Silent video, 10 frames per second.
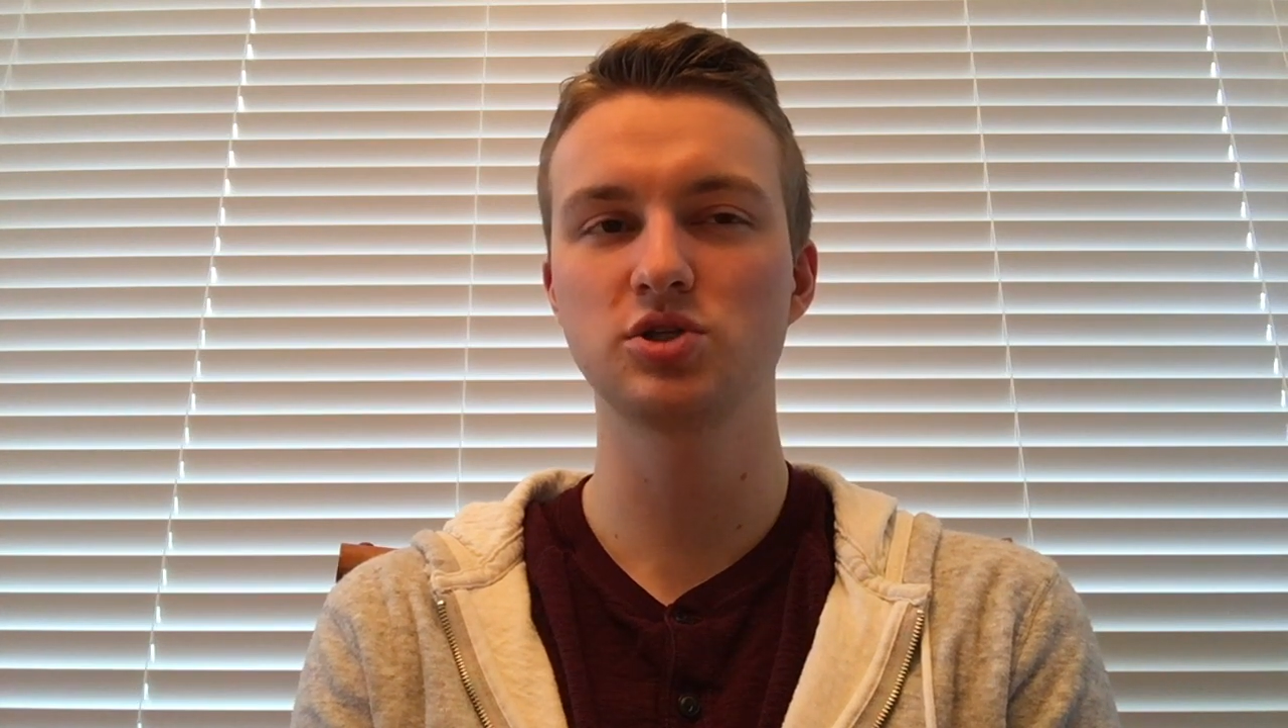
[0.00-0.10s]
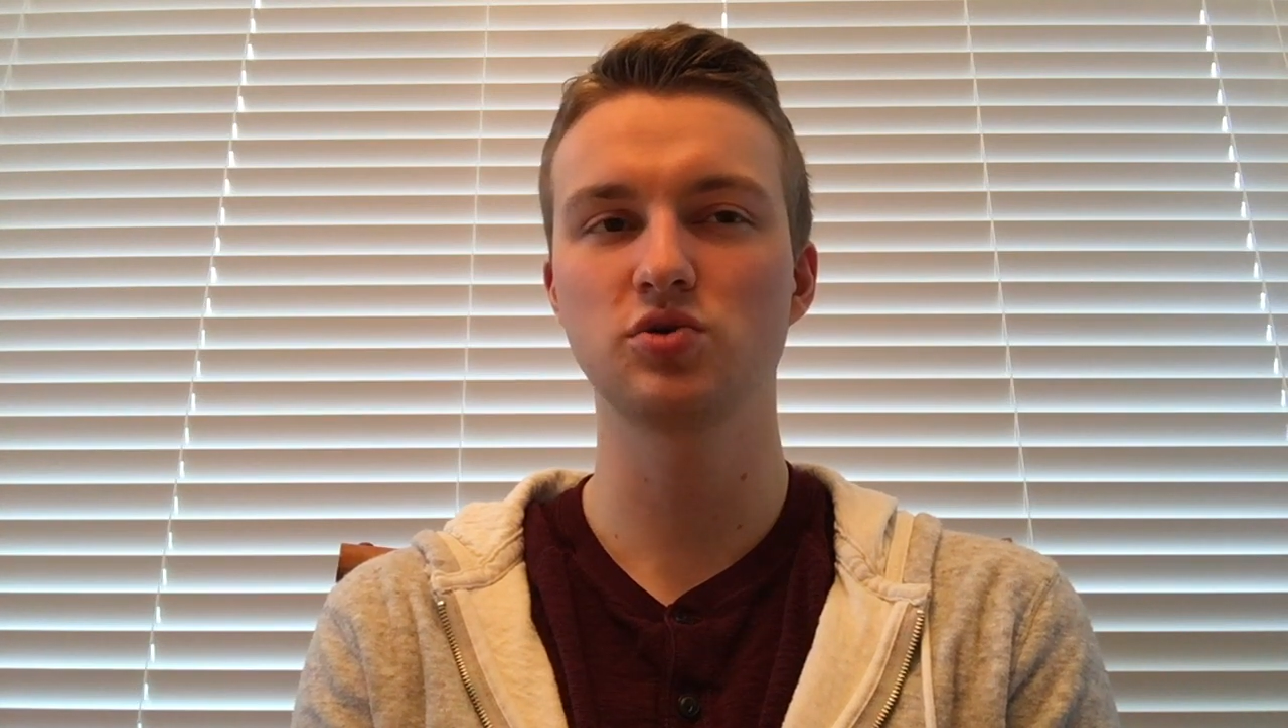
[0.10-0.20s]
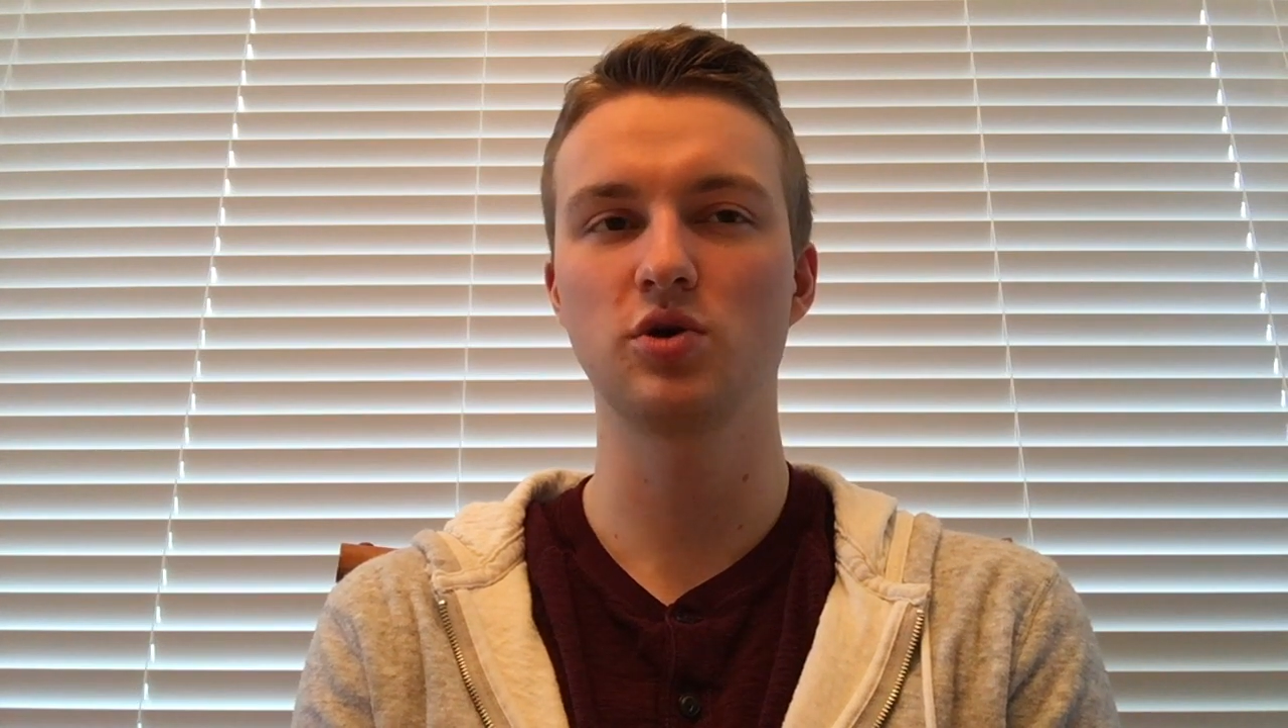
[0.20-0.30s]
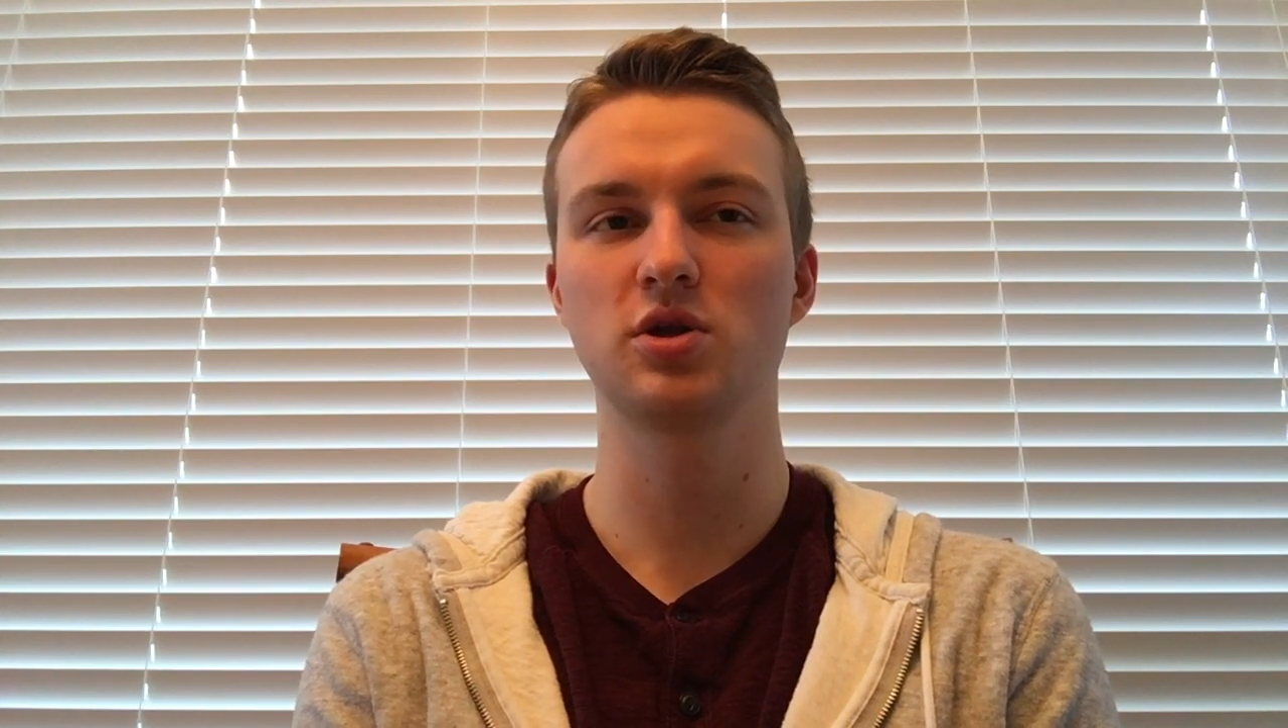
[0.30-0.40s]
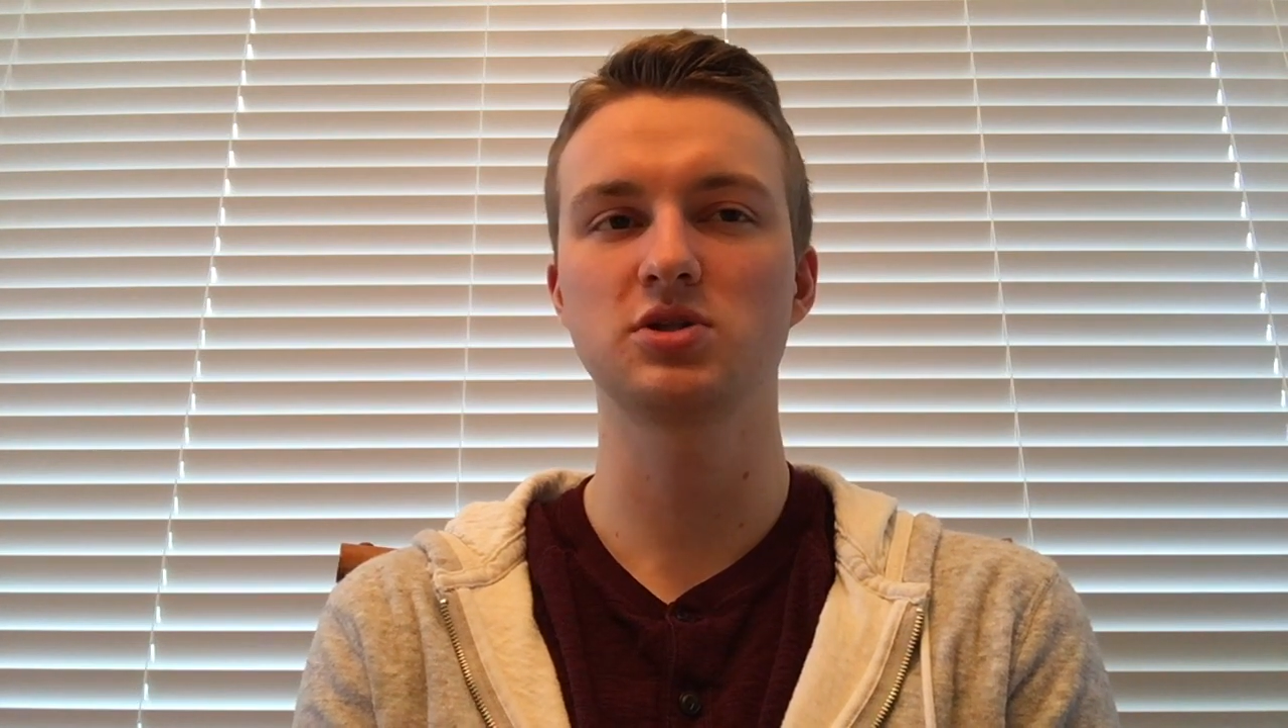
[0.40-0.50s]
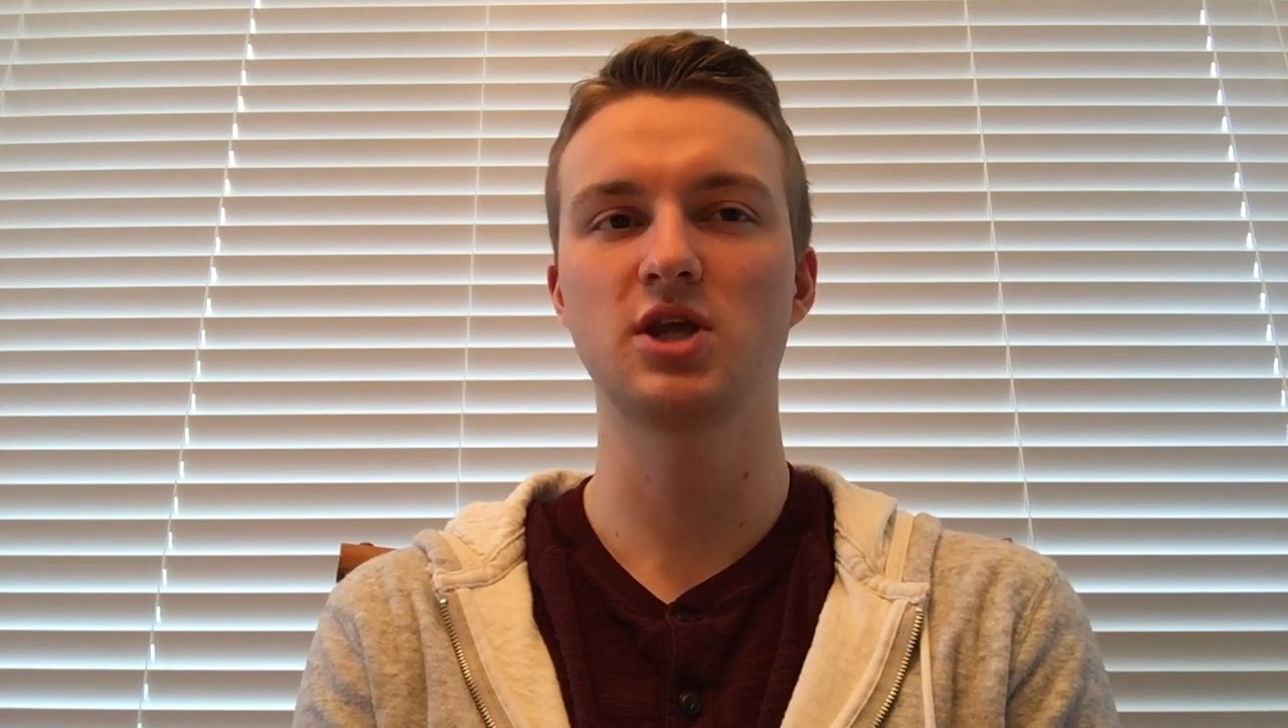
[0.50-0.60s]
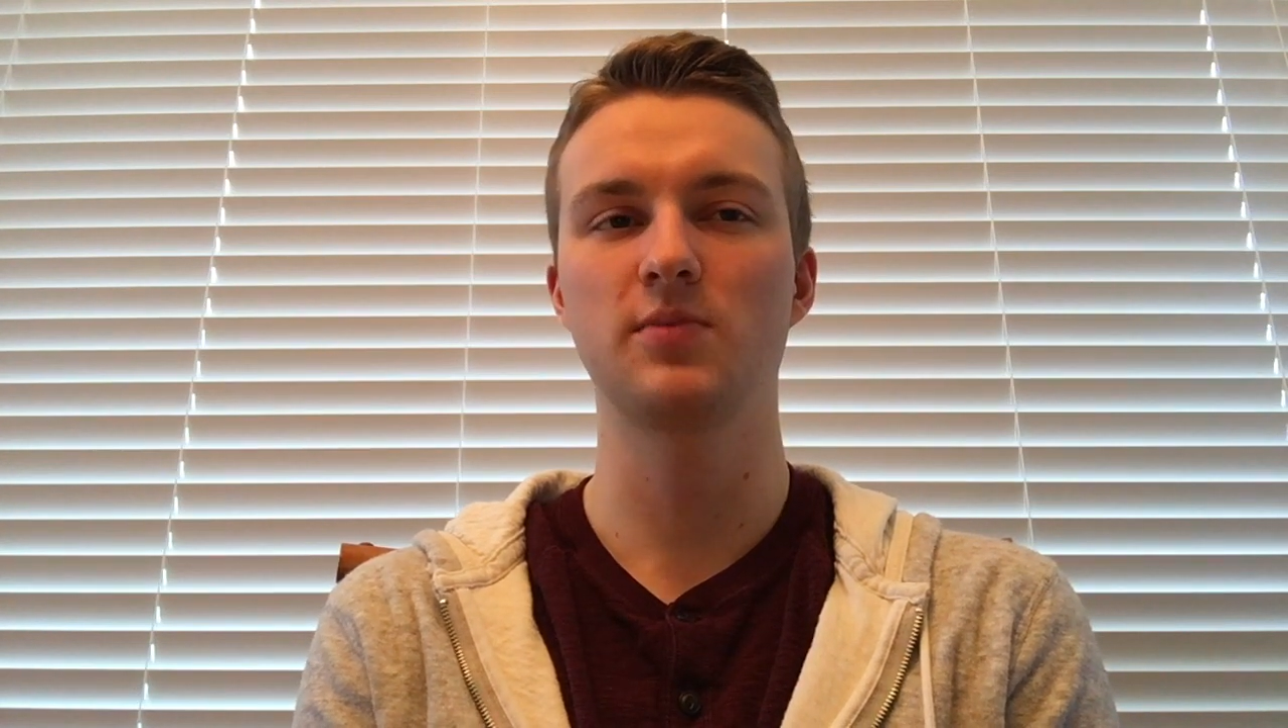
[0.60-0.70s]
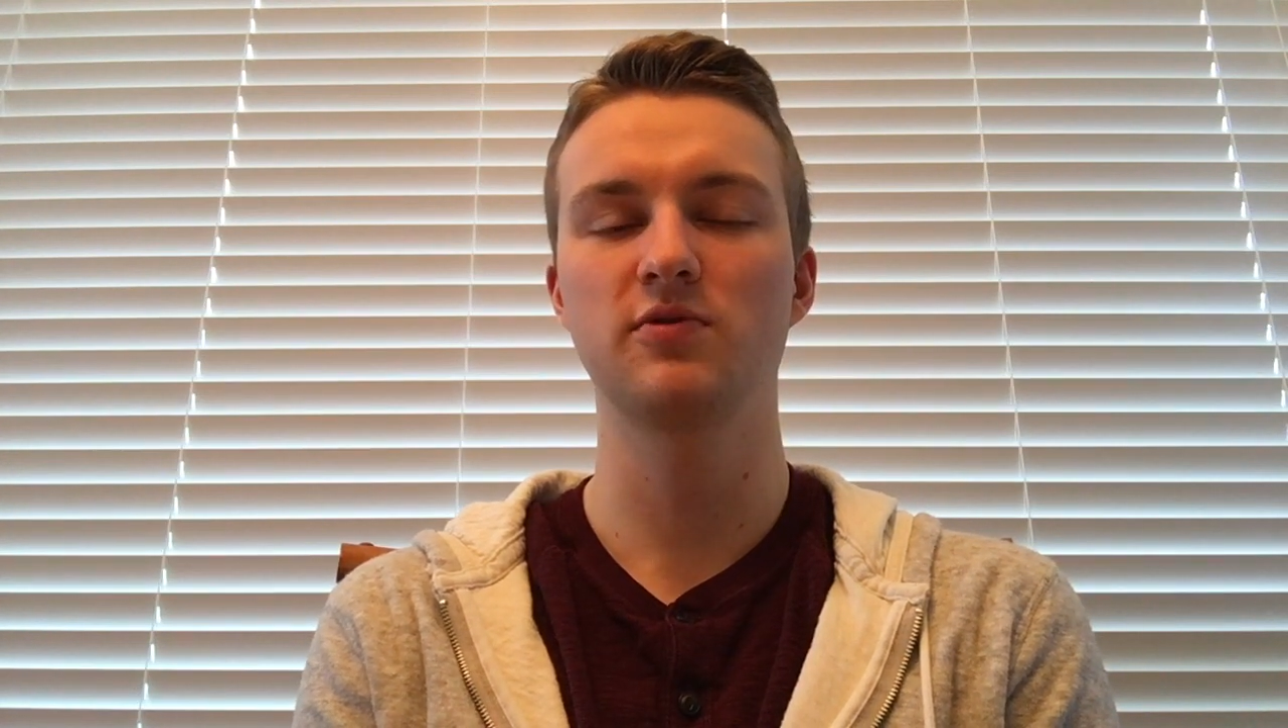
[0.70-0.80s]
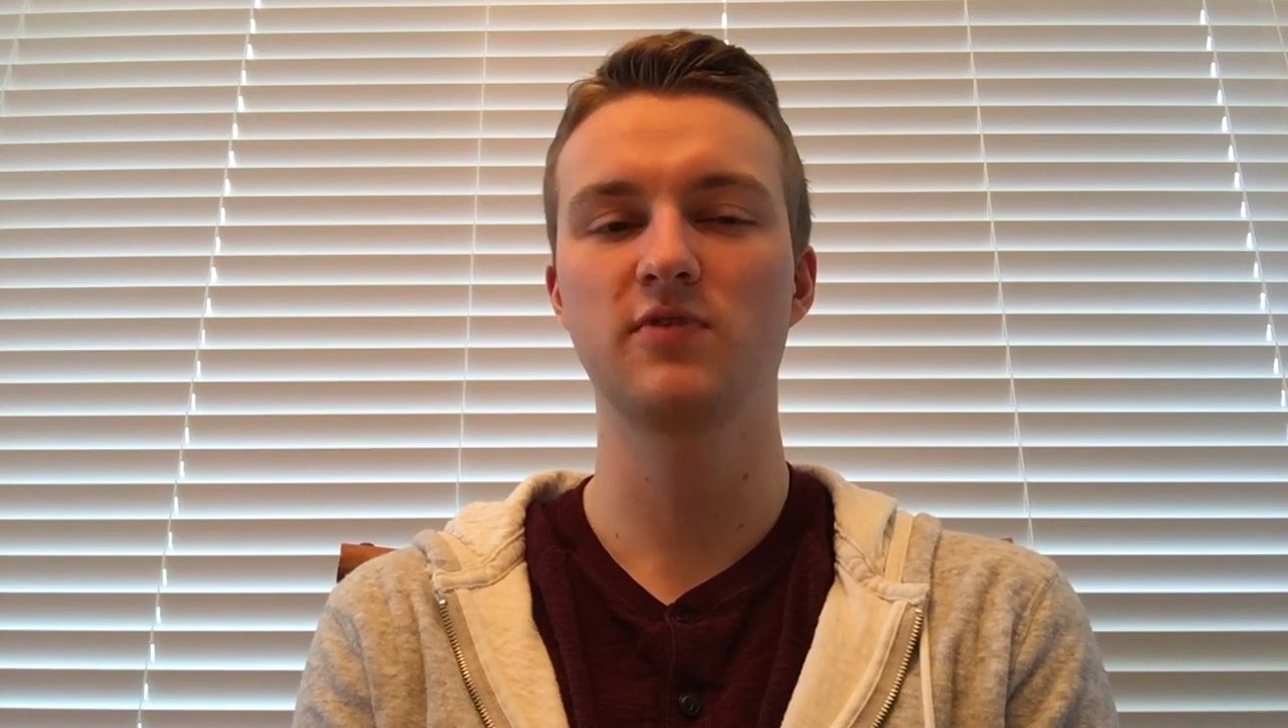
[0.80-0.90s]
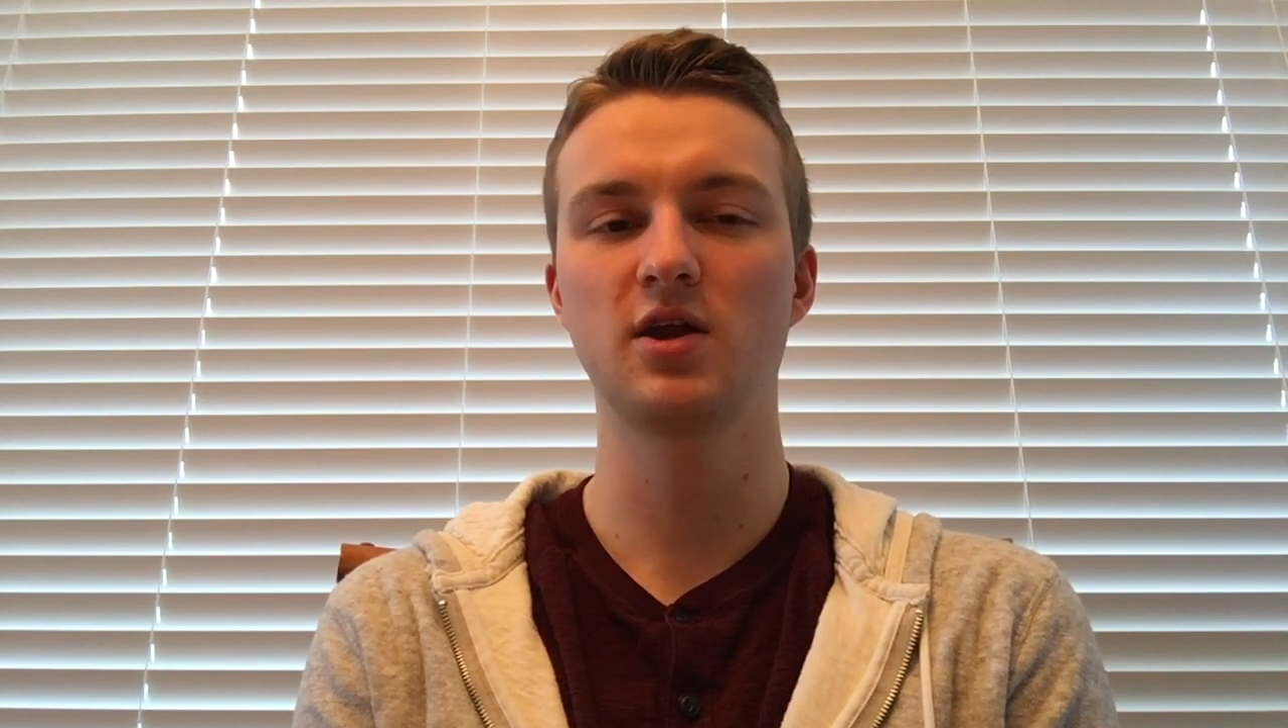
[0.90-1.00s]
So a good
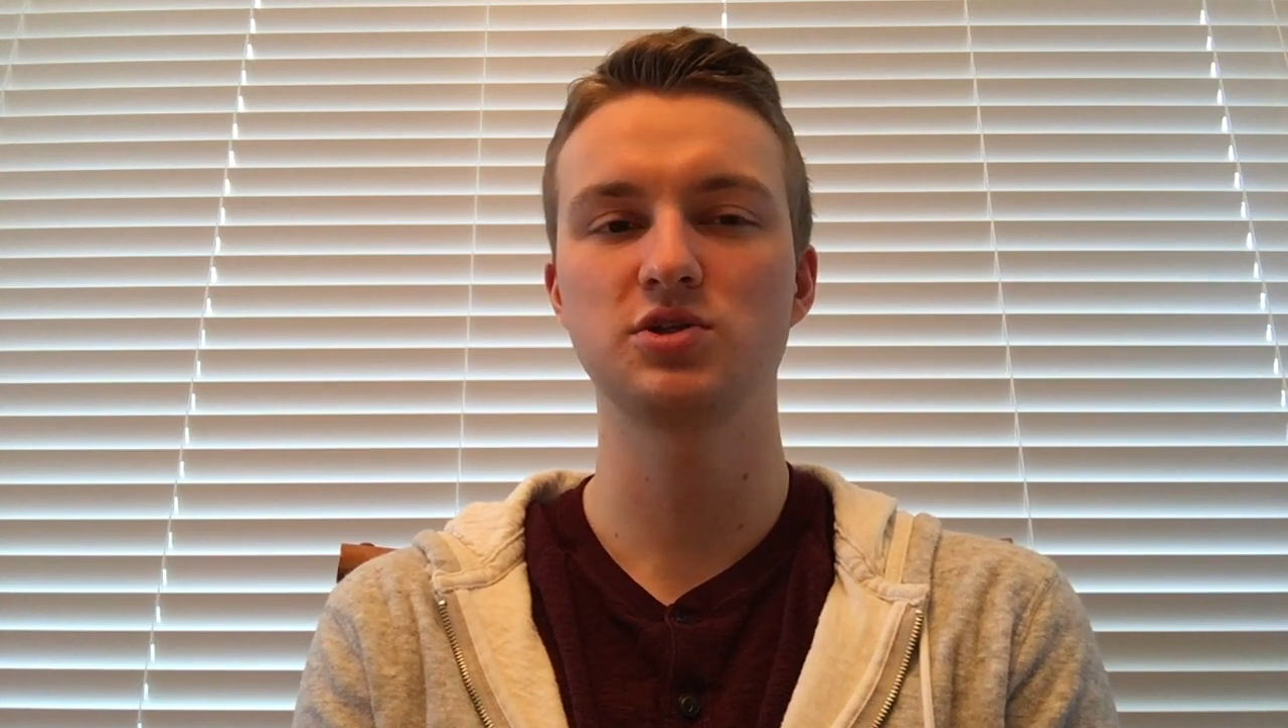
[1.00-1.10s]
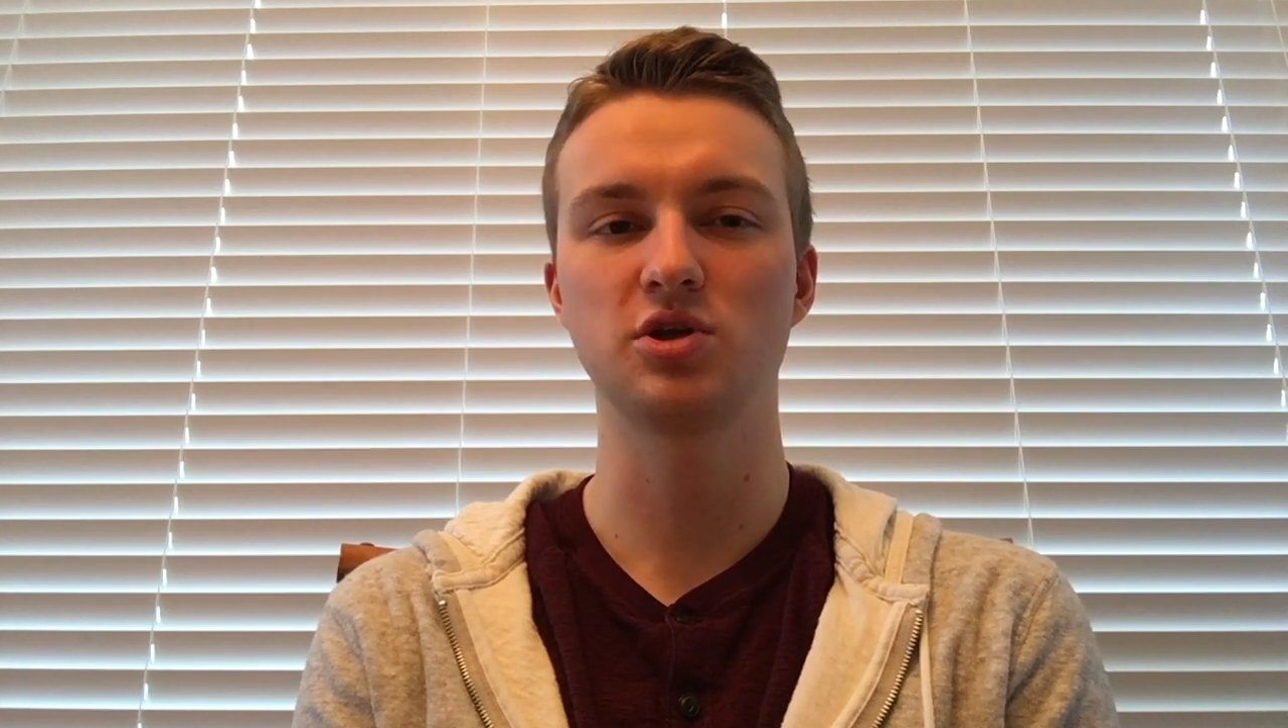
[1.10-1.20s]
example of that is